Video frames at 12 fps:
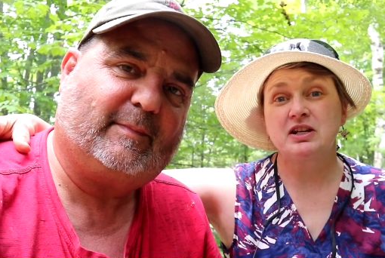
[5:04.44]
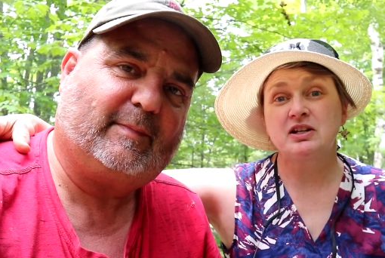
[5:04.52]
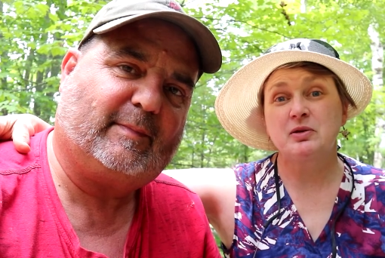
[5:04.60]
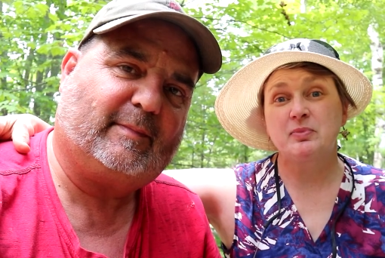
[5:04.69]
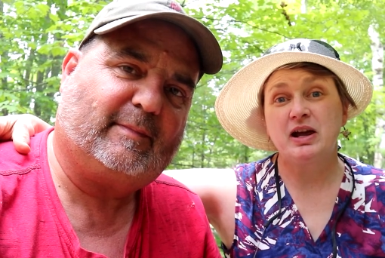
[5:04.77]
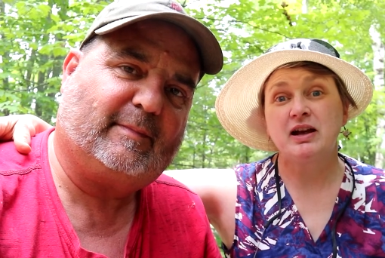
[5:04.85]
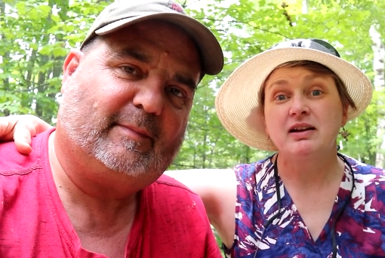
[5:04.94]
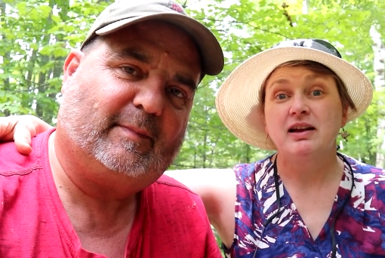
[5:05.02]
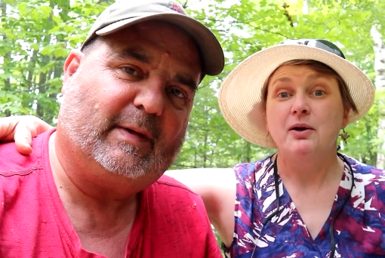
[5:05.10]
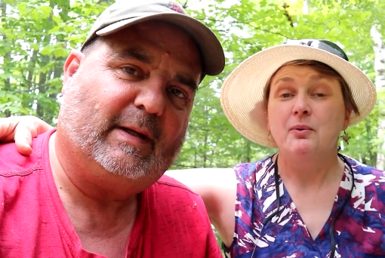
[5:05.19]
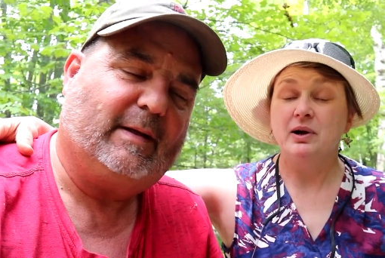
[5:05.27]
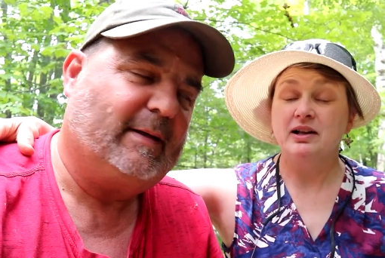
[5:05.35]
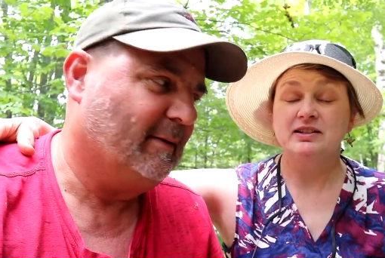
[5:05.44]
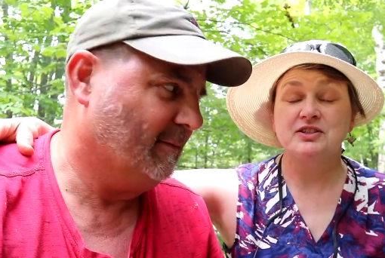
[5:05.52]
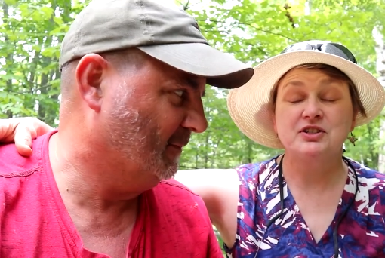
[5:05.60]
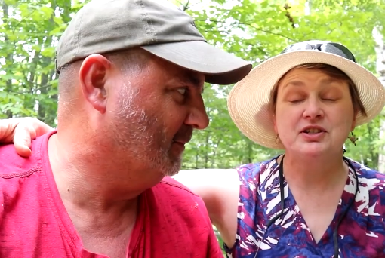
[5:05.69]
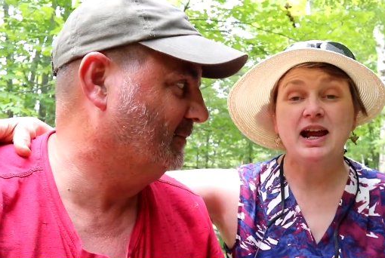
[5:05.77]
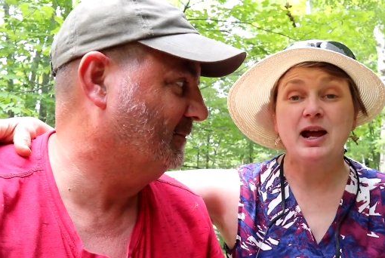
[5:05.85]
Speaker 1: to end up at. Well, it
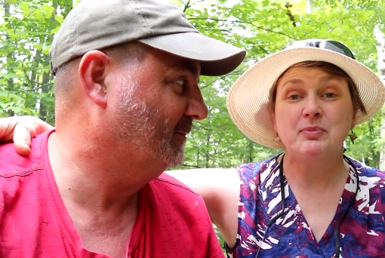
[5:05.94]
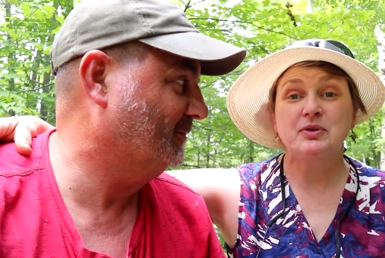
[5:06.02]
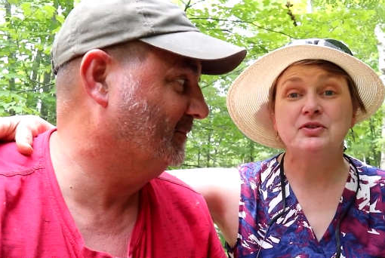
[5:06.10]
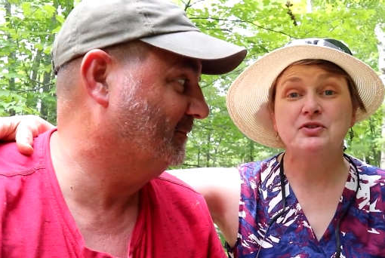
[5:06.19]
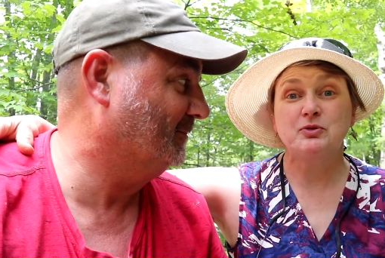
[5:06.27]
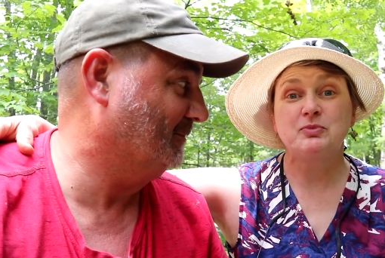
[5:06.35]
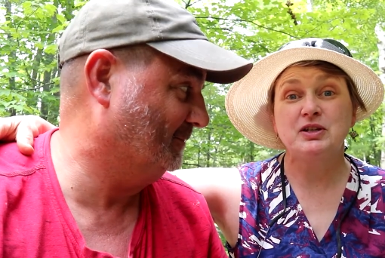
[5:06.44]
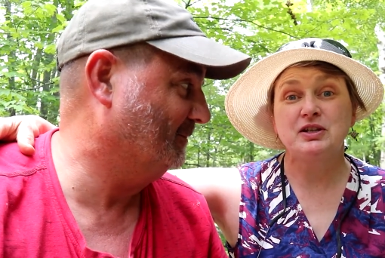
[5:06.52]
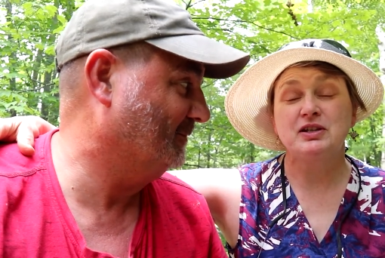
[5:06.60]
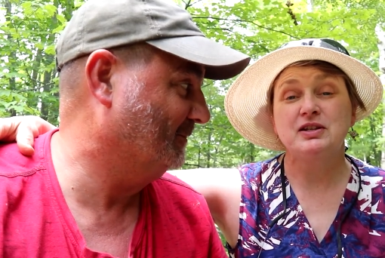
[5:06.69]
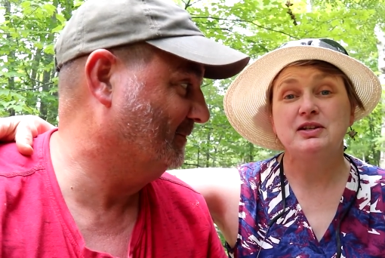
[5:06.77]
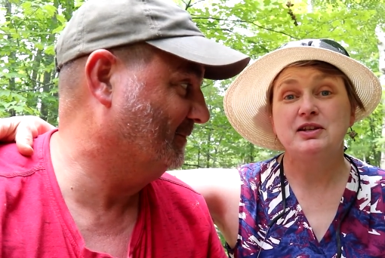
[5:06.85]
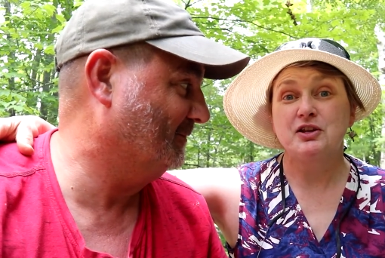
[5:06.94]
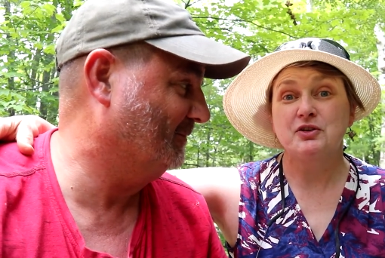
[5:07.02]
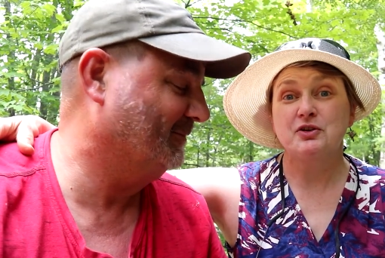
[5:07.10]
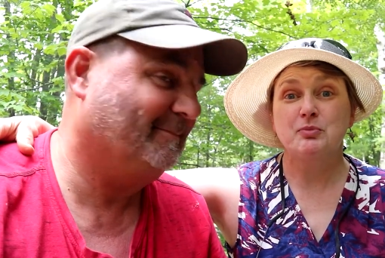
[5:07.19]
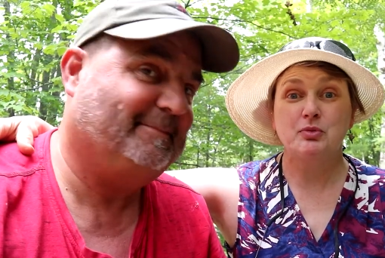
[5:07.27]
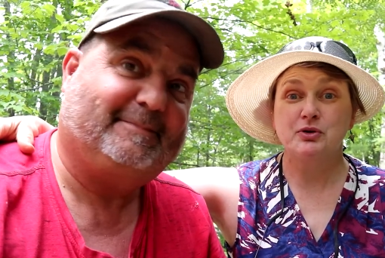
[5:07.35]
just happened to be
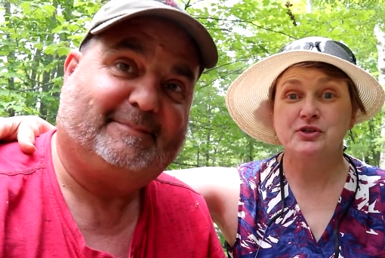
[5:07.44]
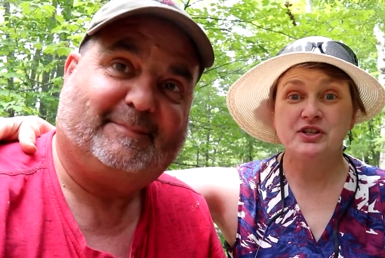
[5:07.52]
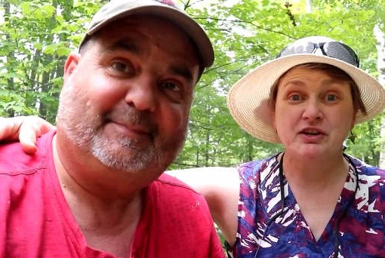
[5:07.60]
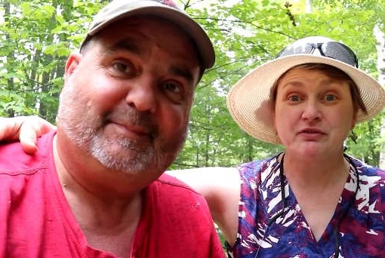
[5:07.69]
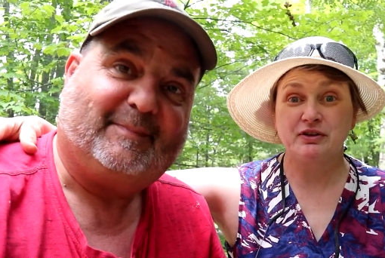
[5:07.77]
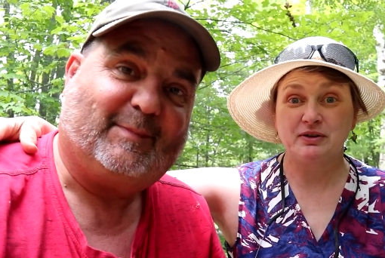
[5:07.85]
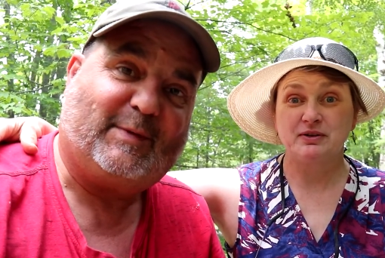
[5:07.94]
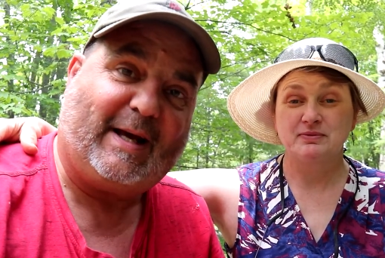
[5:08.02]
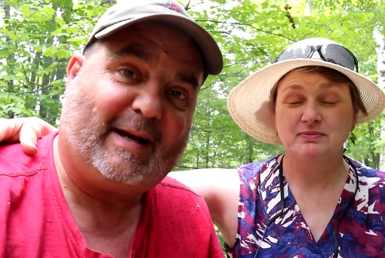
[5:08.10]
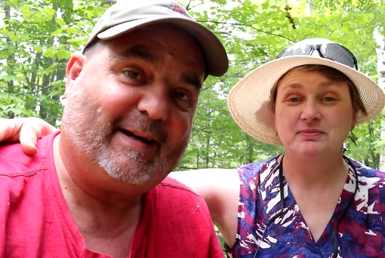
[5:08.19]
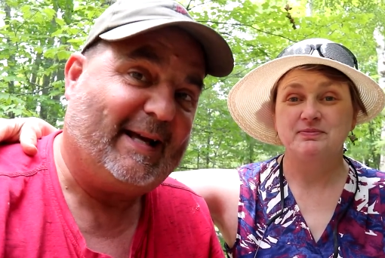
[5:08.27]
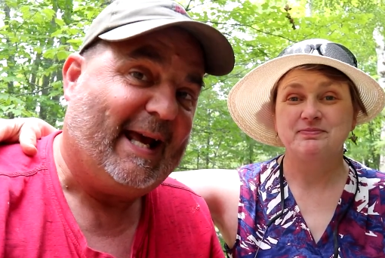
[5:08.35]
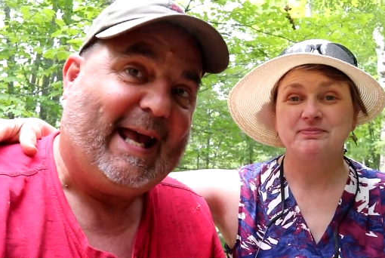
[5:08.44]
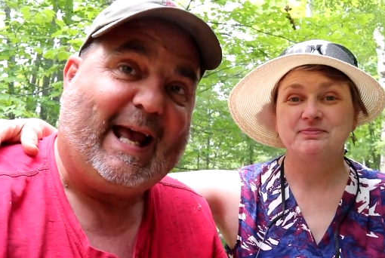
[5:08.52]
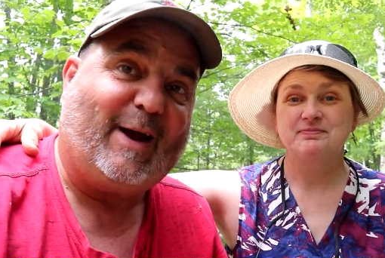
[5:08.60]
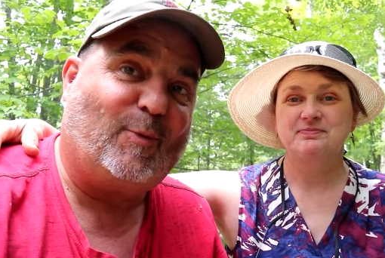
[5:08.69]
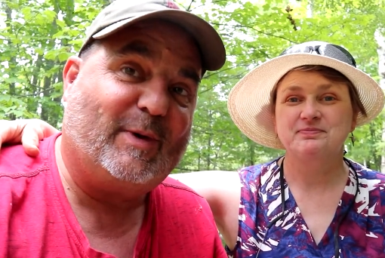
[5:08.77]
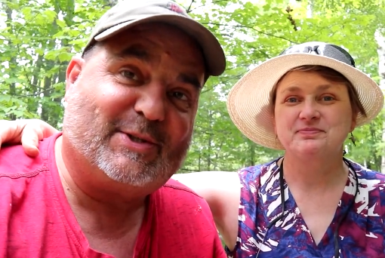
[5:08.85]
here at Port Severn.
Speaker 2: Yeah,
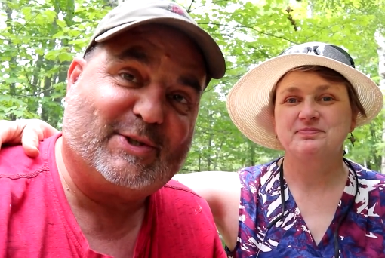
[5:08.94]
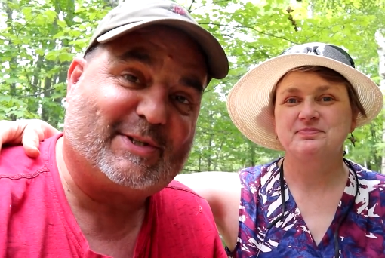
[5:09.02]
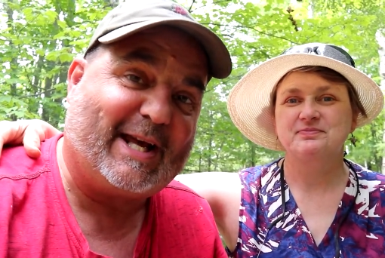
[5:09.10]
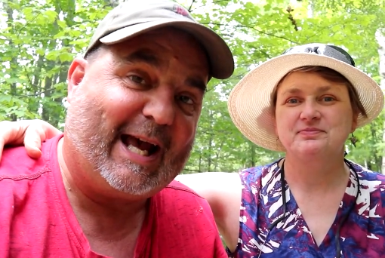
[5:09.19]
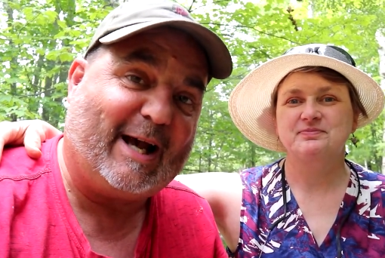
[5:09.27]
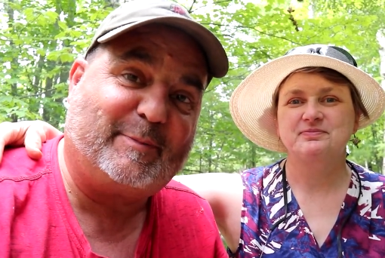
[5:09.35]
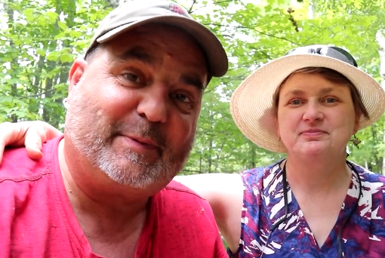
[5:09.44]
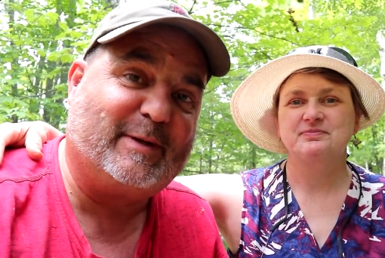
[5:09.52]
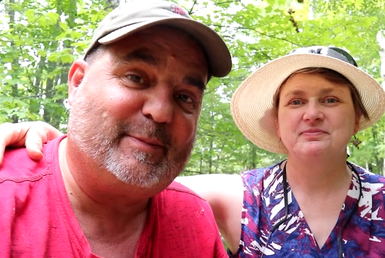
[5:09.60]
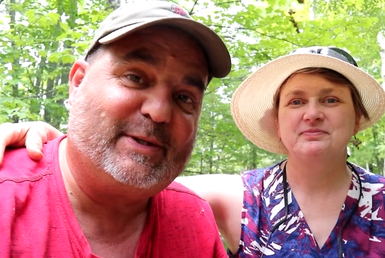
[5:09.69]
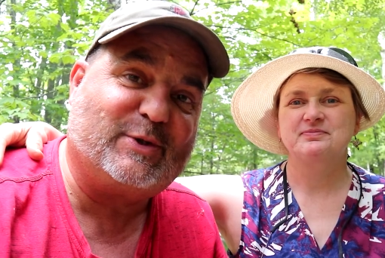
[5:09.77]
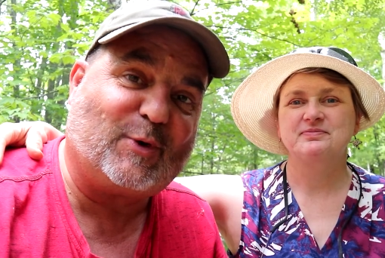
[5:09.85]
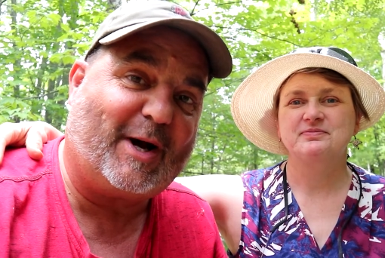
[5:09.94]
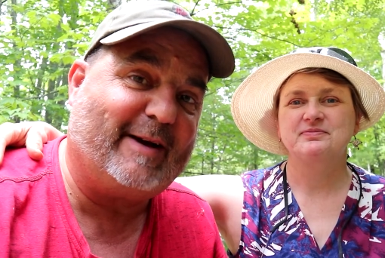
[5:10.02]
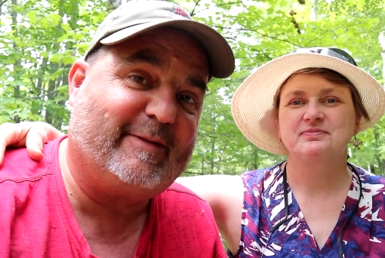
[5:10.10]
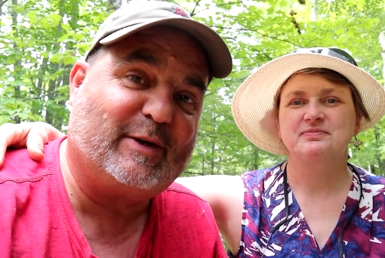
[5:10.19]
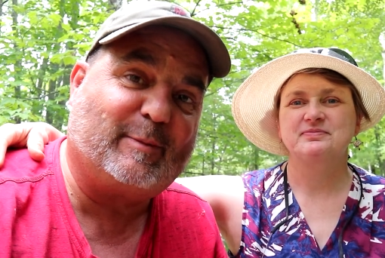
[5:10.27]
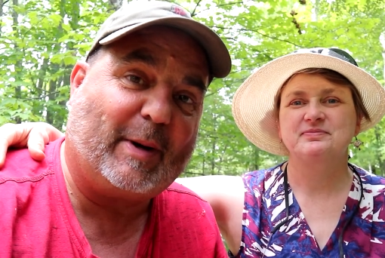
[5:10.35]
and we just happened to be
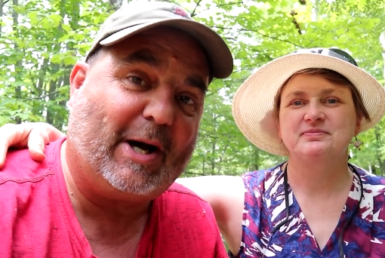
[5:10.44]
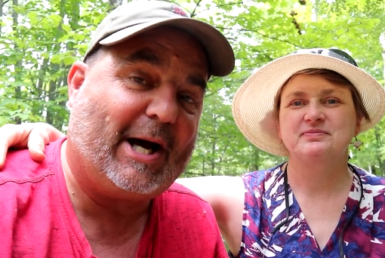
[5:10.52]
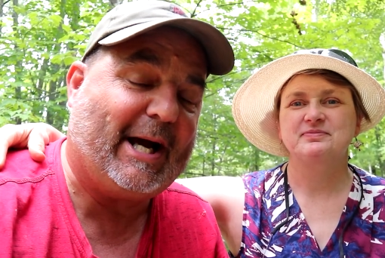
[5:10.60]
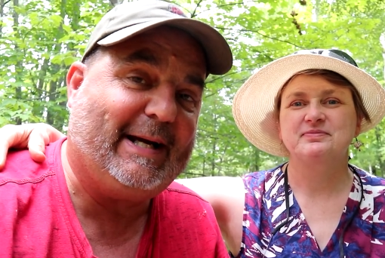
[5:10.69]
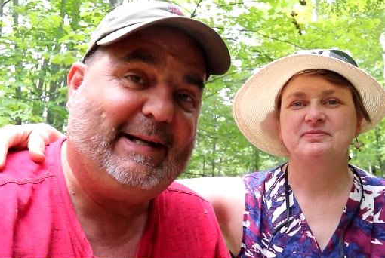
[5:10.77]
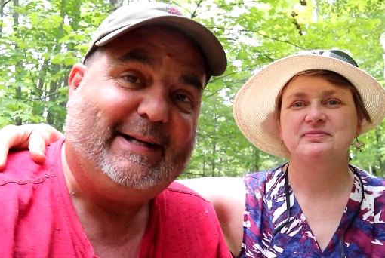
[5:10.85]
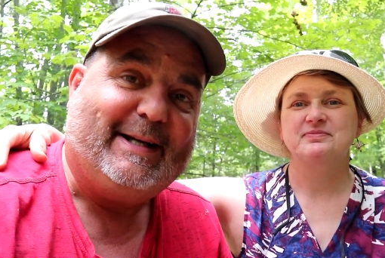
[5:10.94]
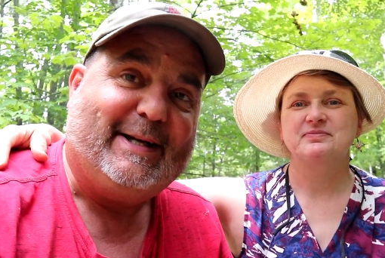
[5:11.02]
driving by,